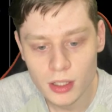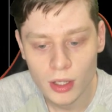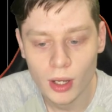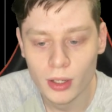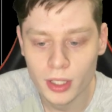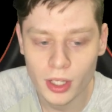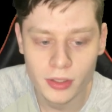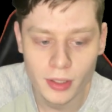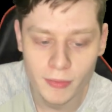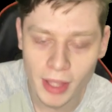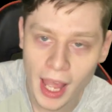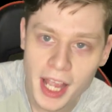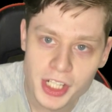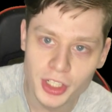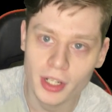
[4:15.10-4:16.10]
because
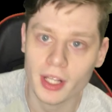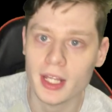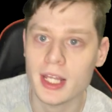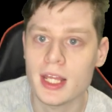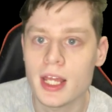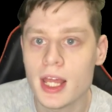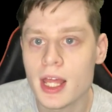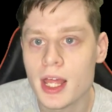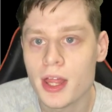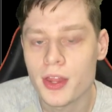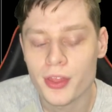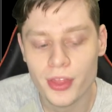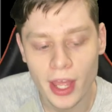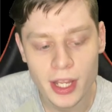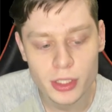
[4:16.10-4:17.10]
occasionally
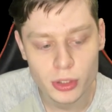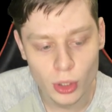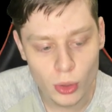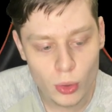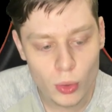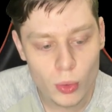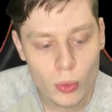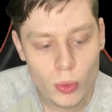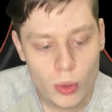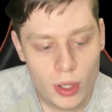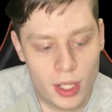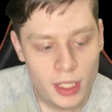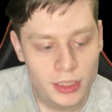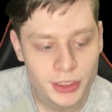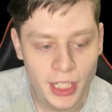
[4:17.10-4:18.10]
they do
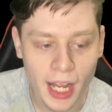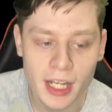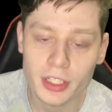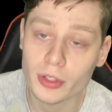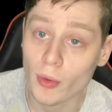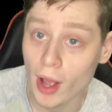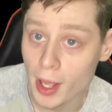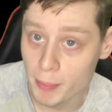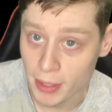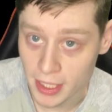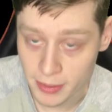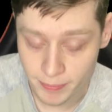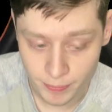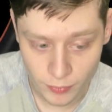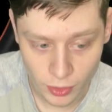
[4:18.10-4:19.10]
change their IP.
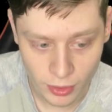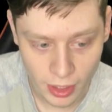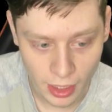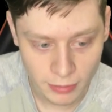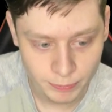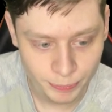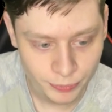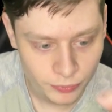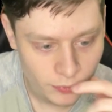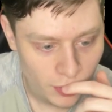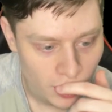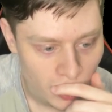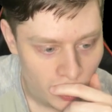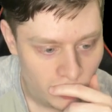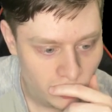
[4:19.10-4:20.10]
Okay,
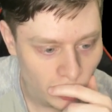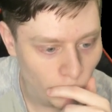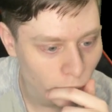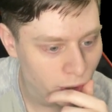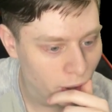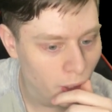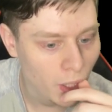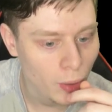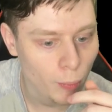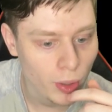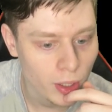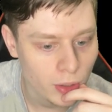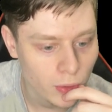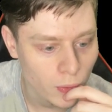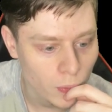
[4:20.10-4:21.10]
so what you're going to want to
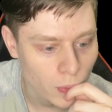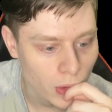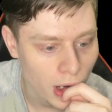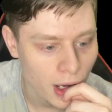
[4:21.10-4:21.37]
do,